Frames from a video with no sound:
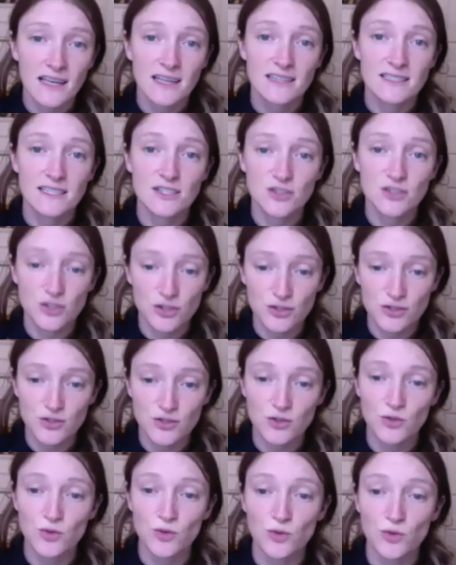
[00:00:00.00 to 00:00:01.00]
teachers
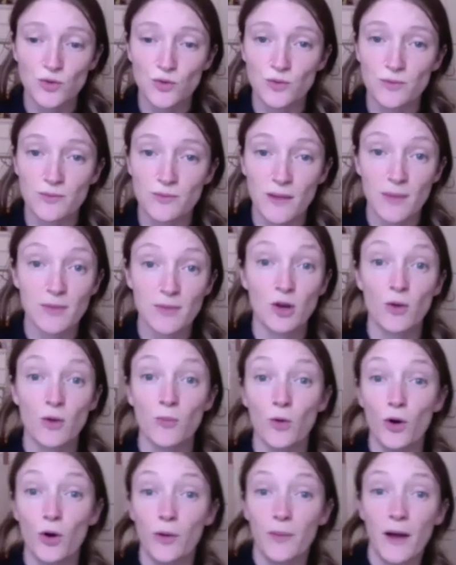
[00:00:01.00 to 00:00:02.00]
who maybe know
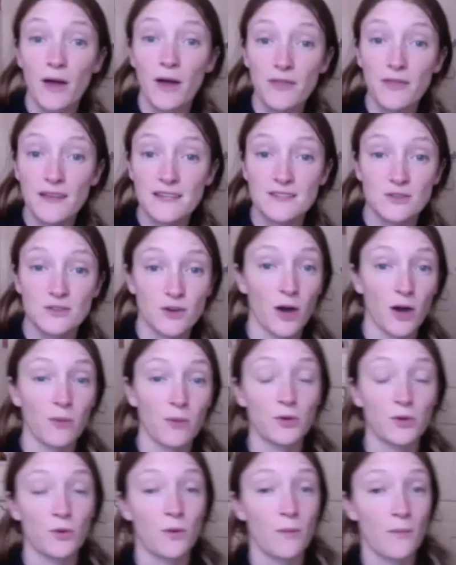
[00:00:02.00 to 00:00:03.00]
more about this or help
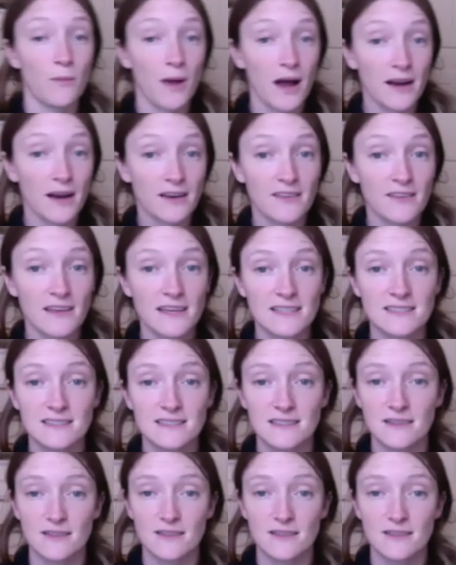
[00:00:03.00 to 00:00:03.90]
you embody this.